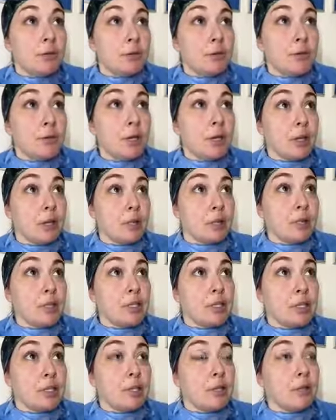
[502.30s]
you know, every
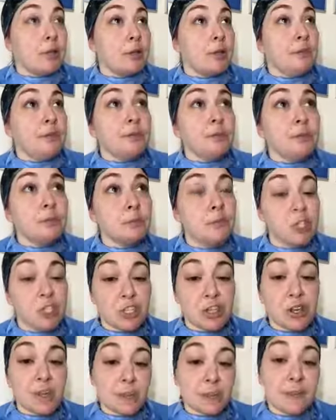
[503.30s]
day we
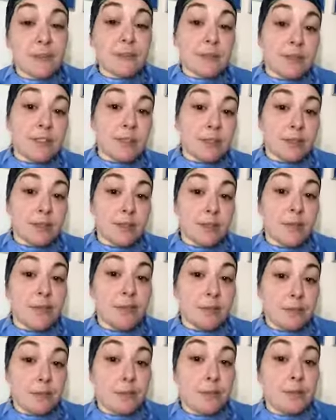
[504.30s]
try and get these guys off
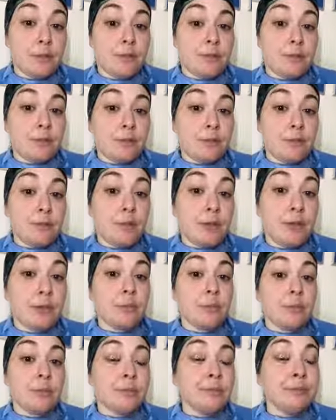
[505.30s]
the vents,
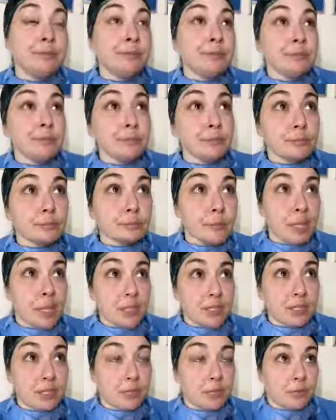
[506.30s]
right?
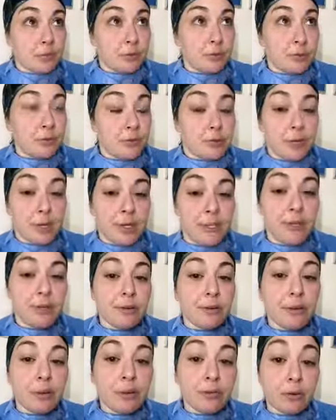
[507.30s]
Because, you know, there's
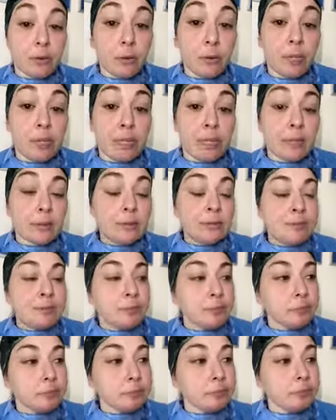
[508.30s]
criteria for weaning.
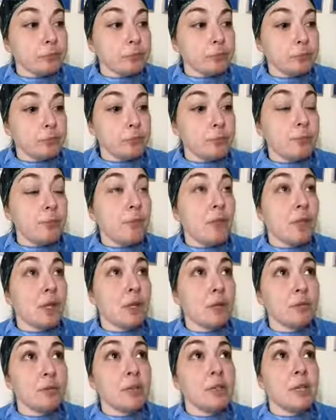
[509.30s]

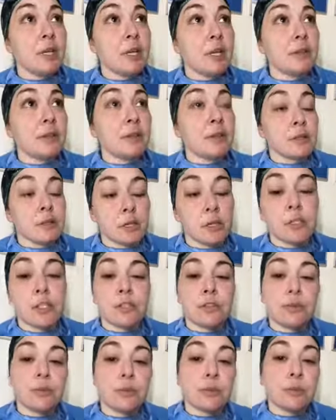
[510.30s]
Every day, the day
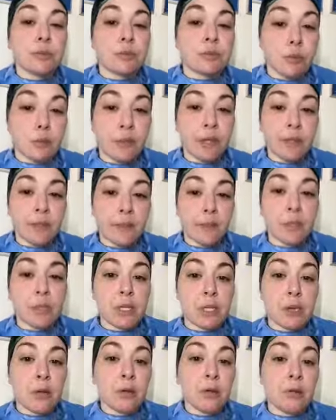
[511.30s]
shift nurse will wean them
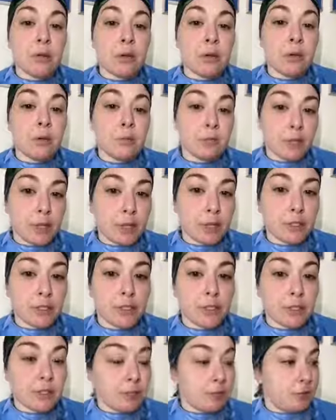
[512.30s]
down,
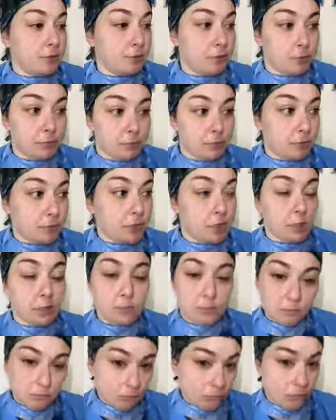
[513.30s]
like, to, like,
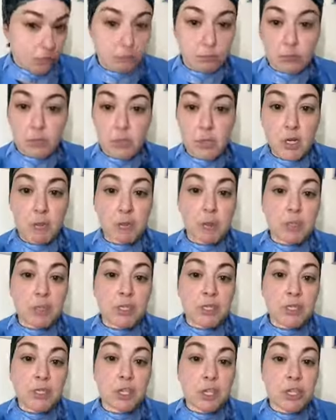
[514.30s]
minimum
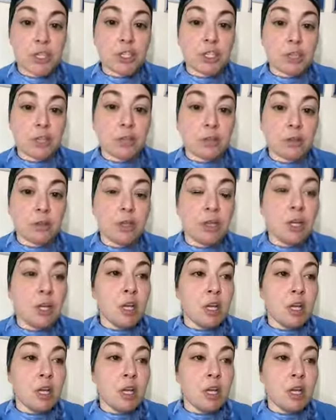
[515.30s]
sedation.